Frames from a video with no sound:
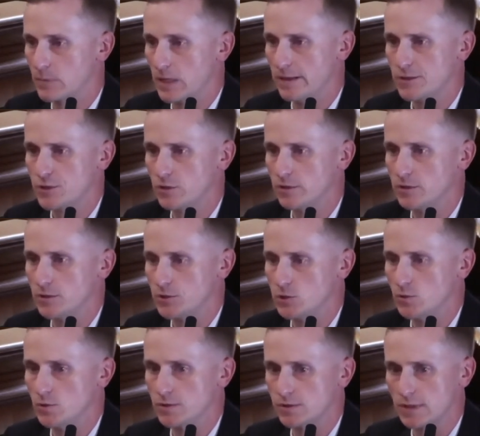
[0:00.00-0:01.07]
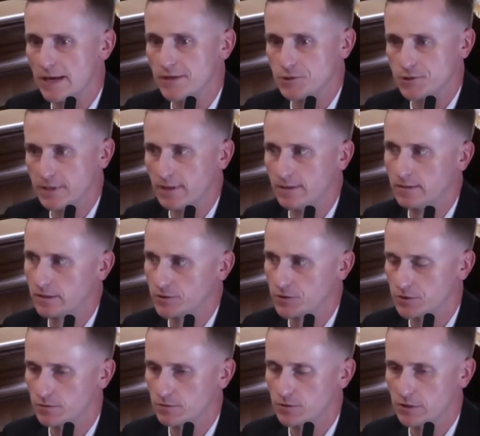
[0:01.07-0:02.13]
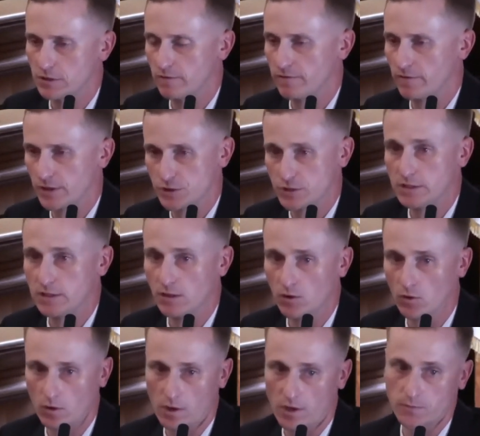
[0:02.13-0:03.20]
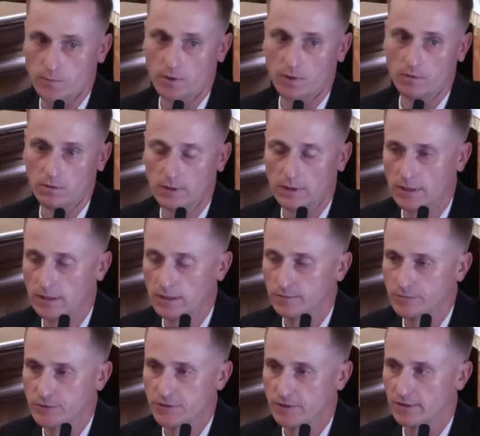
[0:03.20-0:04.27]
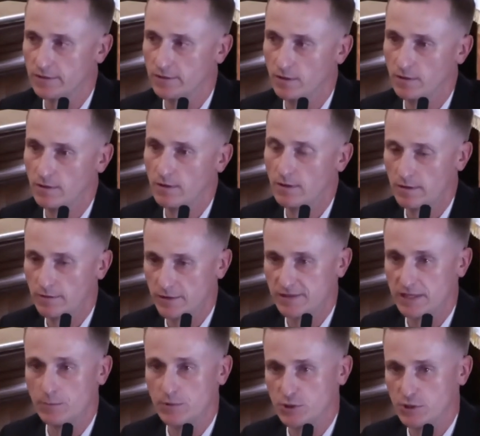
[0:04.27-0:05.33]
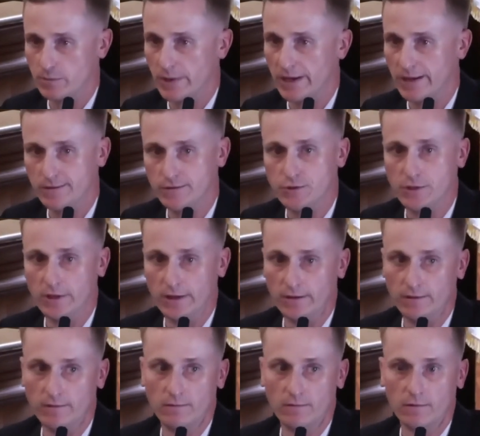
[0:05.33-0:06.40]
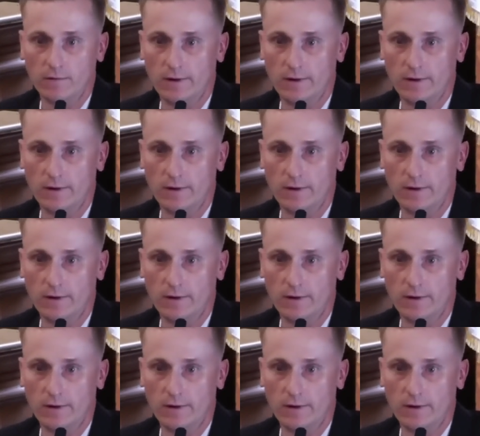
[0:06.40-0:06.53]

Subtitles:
Initially, she was agitated because she didn't feel like she needed to go to the hospital. She said the statement she made, she didn't